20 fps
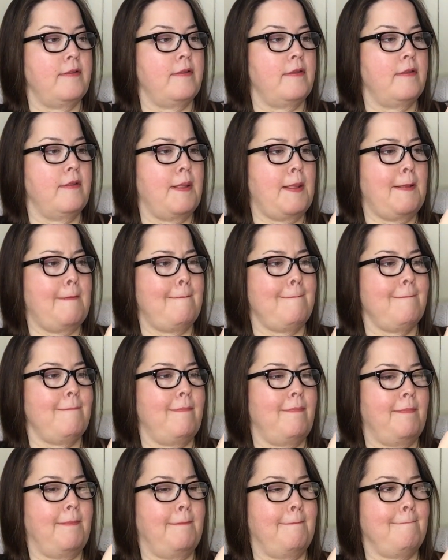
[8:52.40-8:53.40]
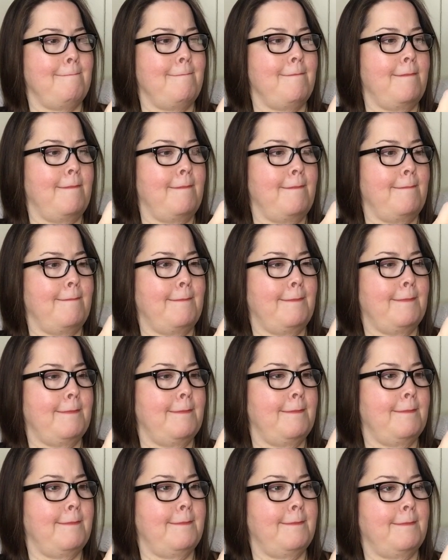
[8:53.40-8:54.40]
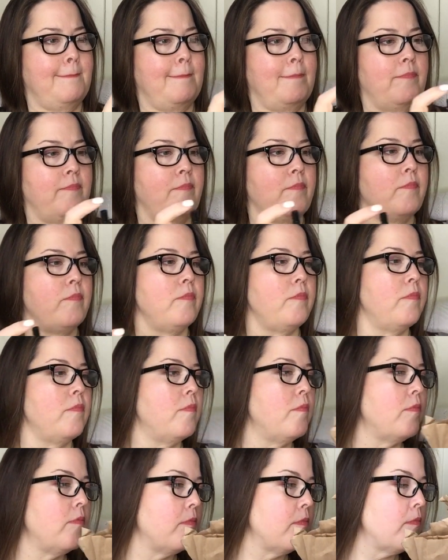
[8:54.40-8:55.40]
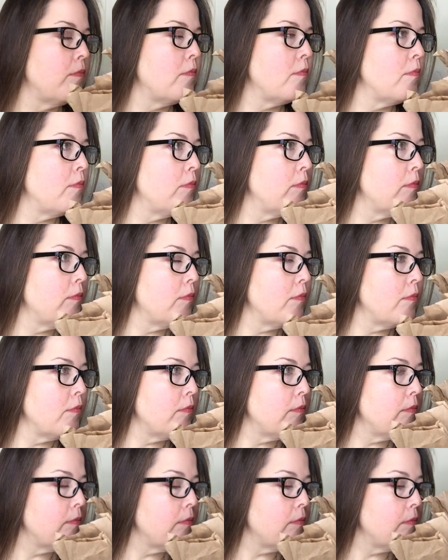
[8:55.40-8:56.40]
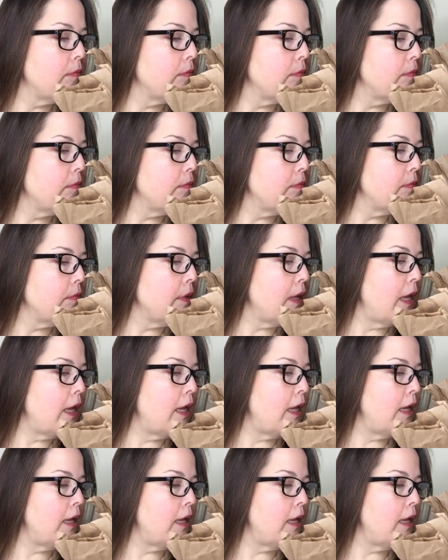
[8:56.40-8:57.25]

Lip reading: No one is speaking in this clip.